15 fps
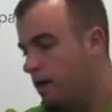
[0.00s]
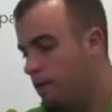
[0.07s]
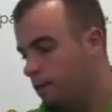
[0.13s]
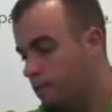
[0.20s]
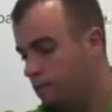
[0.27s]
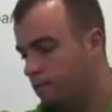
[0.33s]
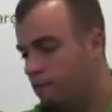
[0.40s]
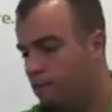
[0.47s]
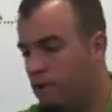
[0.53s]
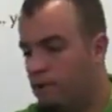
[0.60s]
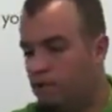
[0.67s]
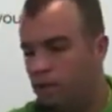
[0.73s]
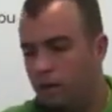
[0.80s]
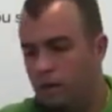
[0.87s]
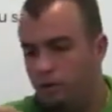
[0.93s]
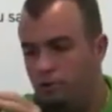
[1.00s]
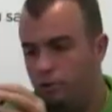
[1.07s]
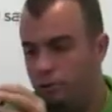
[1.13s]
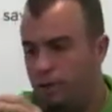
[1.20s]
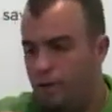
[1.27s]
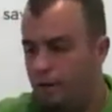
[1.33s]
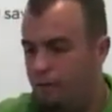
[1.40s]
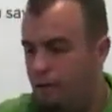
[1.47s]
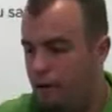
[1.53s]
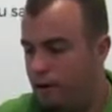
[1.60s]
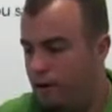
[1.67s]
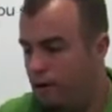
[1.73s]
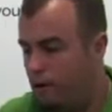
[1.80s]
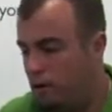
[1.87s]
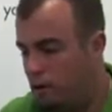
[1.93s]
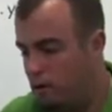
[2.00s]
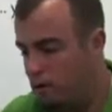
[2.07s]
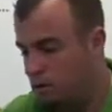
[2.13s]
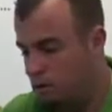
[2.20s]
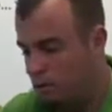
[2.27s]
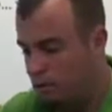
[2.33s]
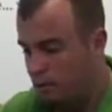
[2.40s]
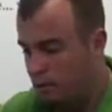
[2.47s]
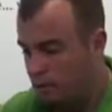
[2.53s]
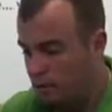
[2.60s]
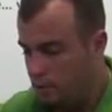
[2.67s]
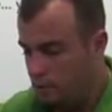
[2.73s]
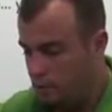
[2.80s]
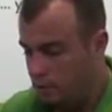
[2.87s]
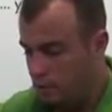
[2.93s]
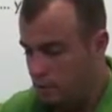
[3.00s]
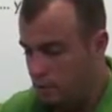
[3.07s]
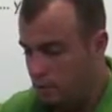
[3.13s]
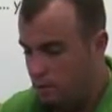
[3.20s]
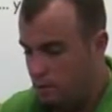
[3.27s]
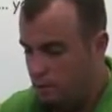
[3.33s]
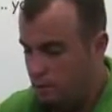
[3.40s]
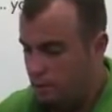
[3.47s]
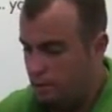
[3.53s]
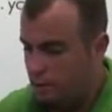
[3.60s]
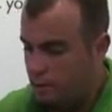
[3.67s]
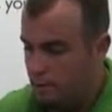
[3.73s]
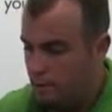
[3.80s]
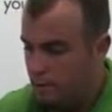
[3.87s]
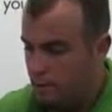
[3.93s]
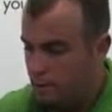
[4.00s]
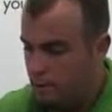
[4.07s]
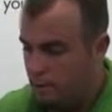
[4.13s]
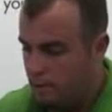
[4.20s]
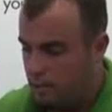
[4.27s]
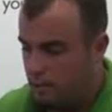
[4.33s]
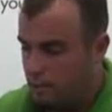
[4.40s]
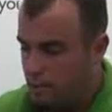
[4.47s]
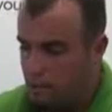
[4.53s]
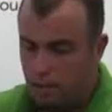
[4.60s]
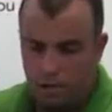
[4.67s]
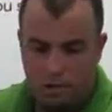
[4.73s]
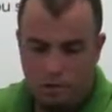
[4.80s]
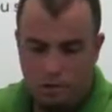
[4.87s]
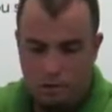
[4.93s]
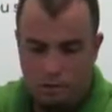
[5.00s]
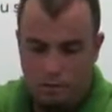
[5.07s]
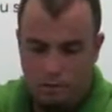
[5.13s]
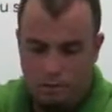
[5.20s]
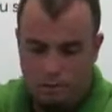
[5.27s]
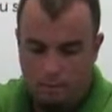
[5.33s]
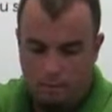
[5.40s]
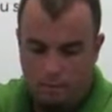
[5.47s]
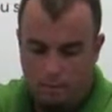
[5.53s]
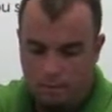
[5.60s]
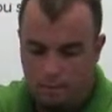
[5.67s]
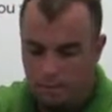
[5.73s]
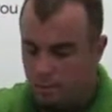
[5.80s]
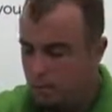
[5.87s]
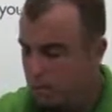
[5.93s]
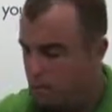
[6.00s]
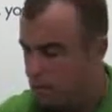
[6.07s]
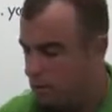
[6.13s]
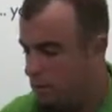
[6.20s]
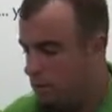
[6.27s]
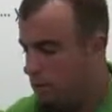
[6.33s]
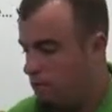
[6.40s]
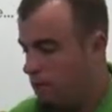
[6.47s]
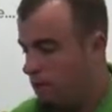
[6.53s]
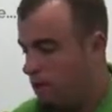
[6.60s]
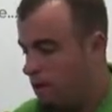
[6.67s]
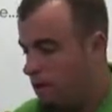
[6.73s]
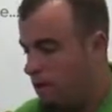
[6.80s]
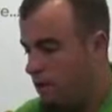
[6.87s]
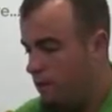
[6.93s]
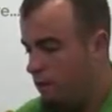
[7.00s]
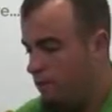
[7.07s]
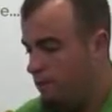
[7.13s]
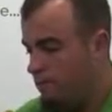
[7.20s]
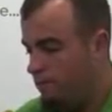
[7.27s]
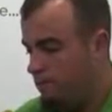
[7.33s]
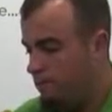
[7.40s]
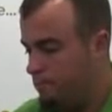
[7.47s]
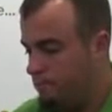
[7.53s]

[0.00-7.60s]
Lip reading: some fresh cilantro we have right here, so pretty easy. Just going to go ahead and take some cilantro, throw that in,